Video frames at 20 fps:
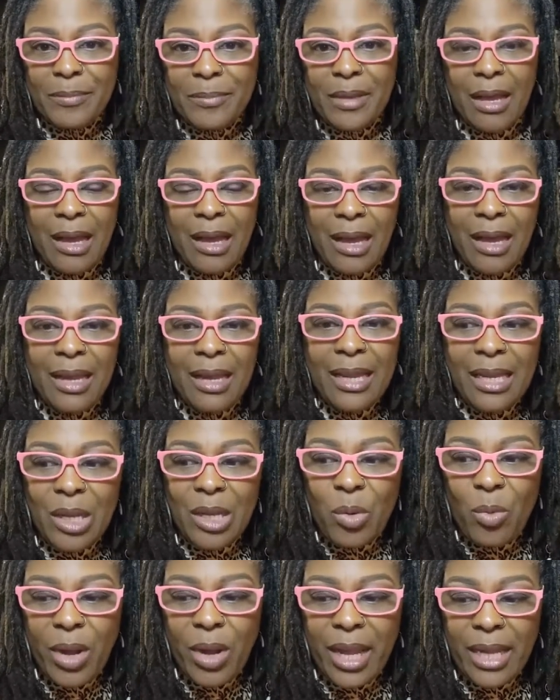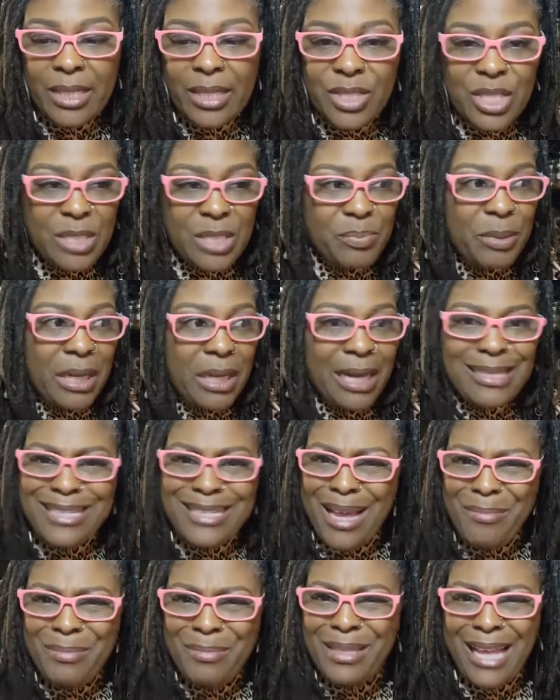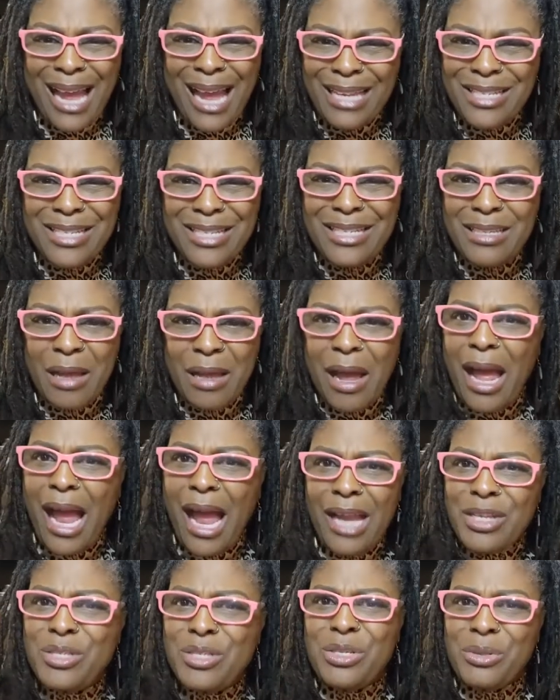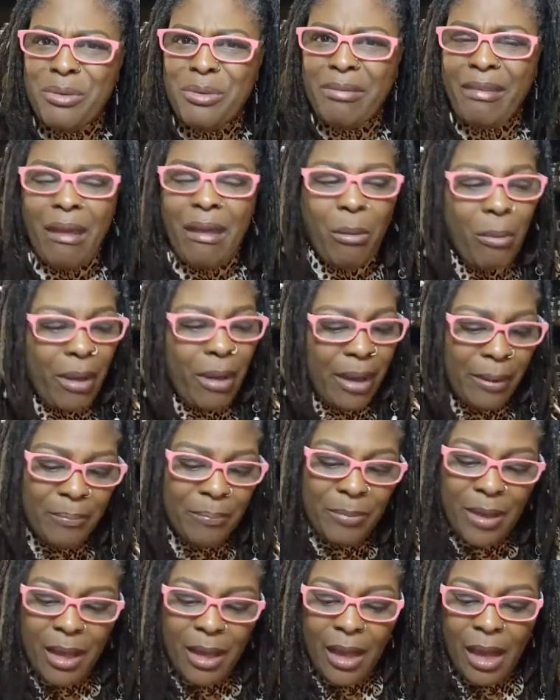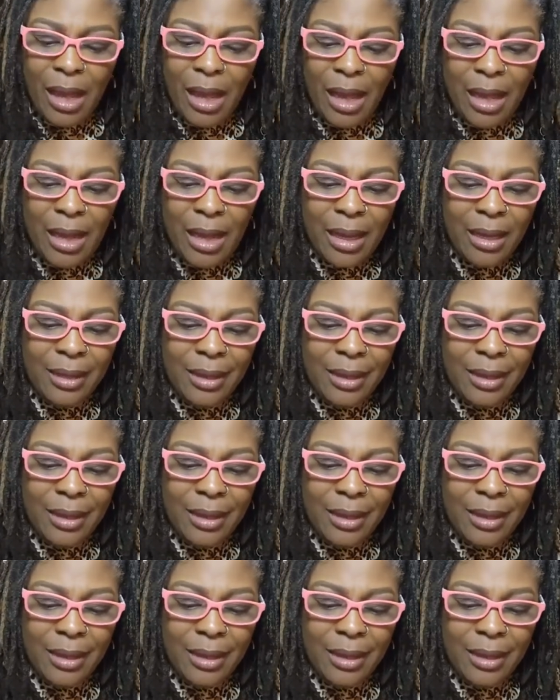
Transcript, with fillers: uh, anyway just because I'm I just I just do it that way. Uh,